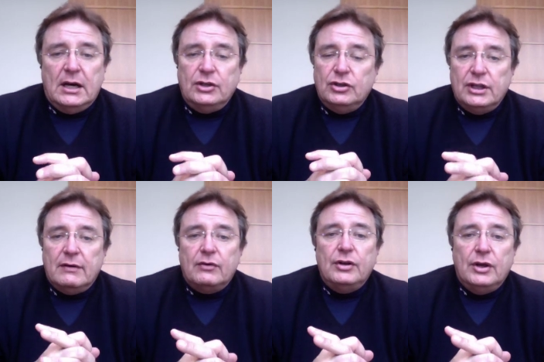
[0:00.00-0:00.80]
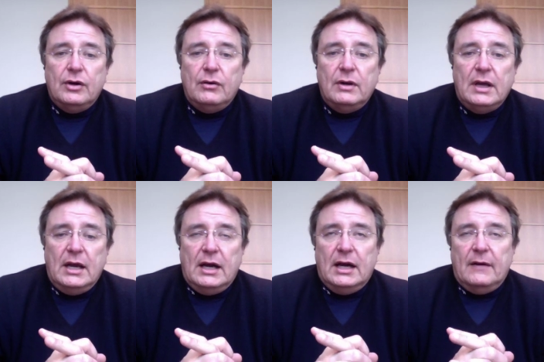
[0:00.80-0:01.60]
You never know.
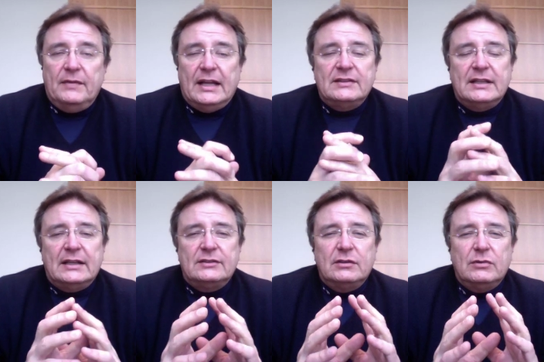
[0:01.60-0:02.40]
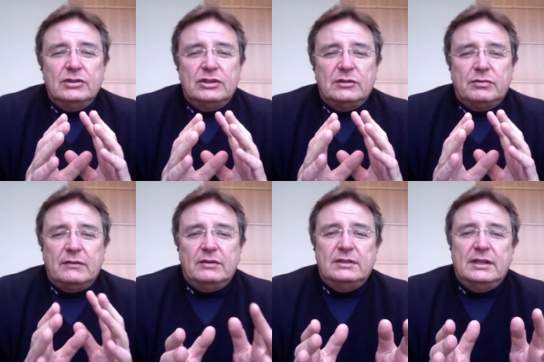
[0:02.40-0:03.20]
That's not so much as
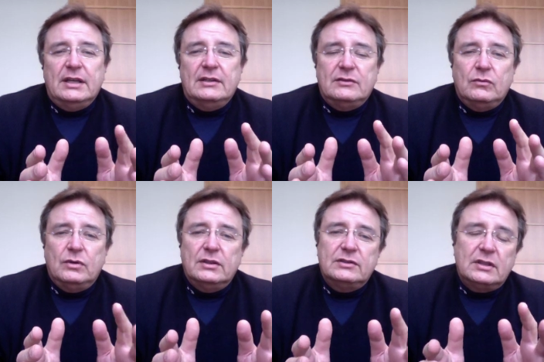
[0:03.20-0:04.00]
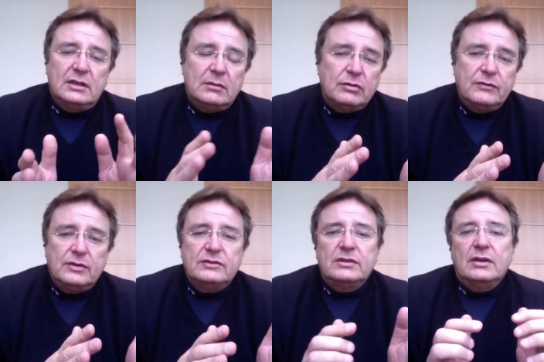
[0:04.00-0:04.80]
prevalent today as it was a number of
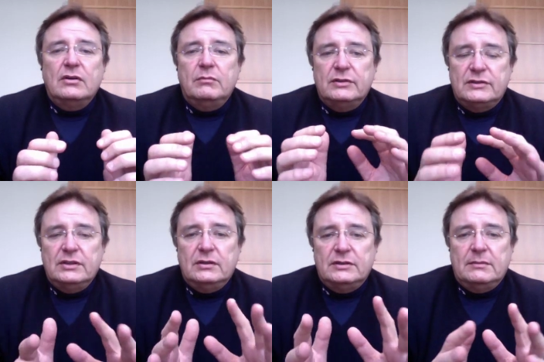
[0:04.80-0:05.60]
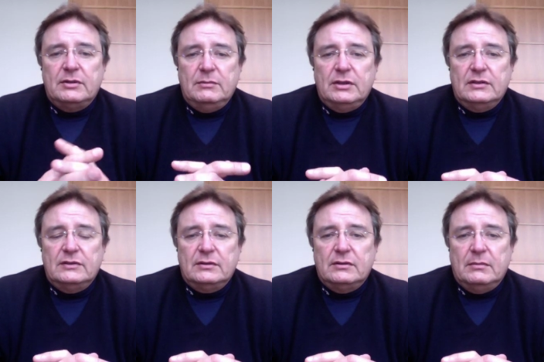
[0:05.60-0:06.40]
years ago, but still it's something to be
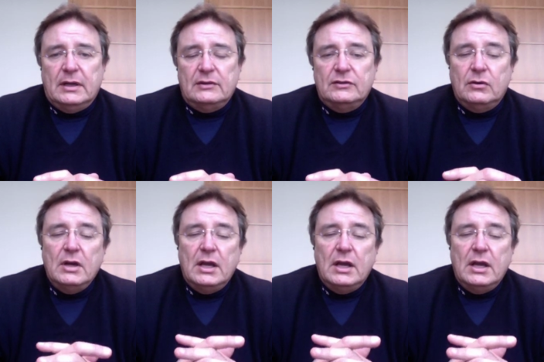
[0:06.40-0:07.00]
concerned about. So